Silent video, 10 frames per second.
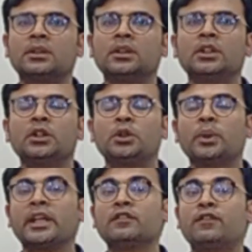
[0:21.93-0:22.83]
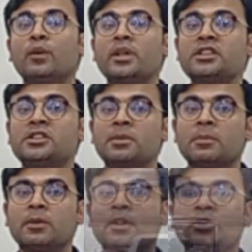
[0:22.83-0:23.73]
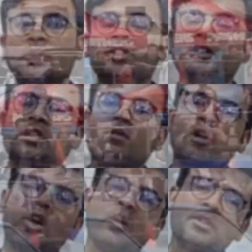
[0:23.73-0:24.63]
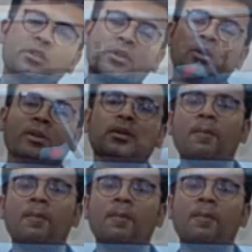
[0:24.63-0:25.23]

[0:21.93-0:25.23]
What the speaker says: to influence people to achieve a common goal,